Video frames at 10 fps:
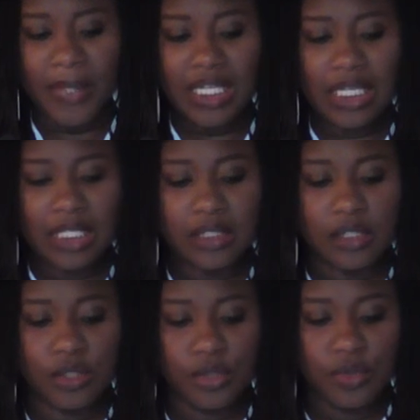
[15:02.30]
many
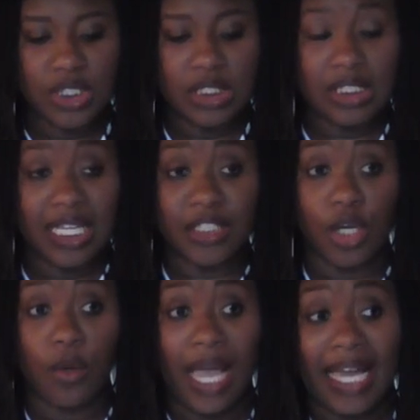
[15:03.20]
institutions that
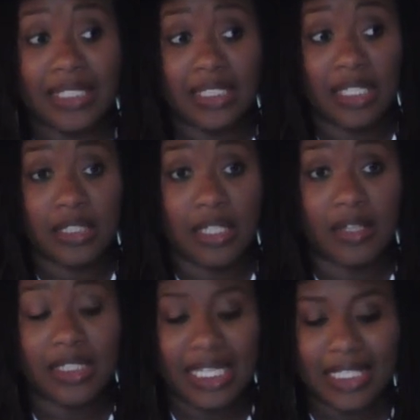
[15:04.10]
don't access
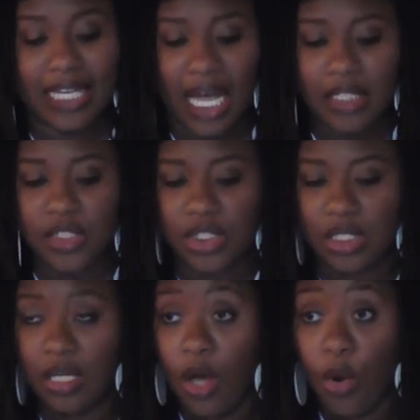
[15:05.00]
the
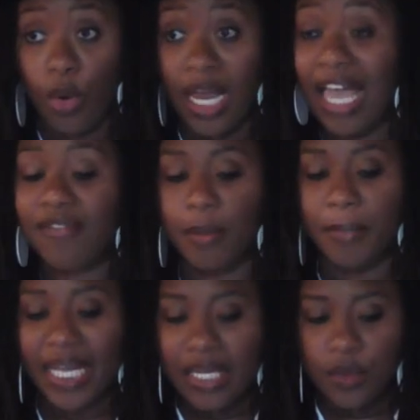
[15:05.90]
technology or have the
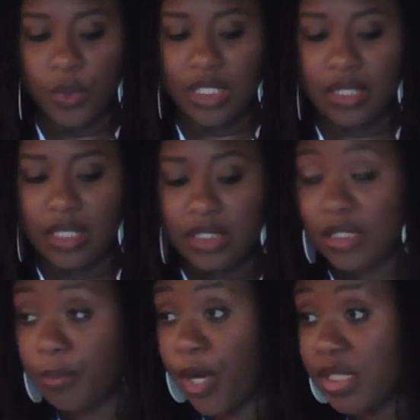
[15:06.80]
bandwidth
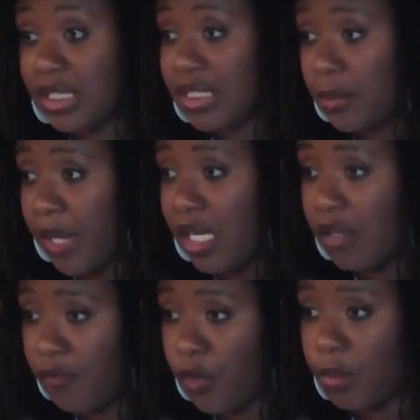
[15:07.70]
to participate
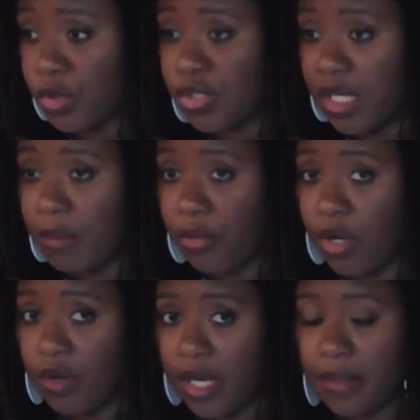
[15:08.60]
in formal training
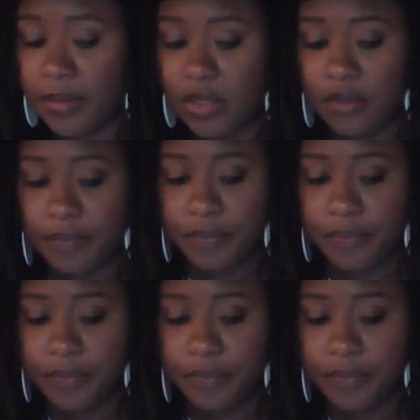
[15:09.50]
programs.